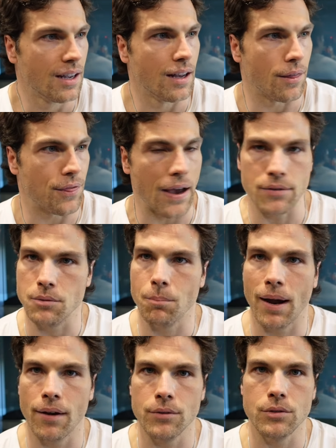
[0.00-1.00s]
1,000
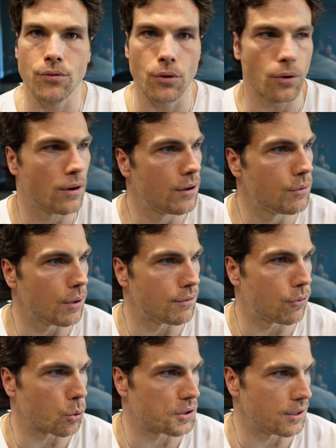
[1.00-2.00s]
pounds for, what,
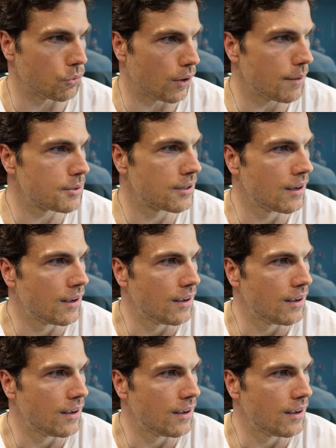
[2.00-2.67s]
14 reps?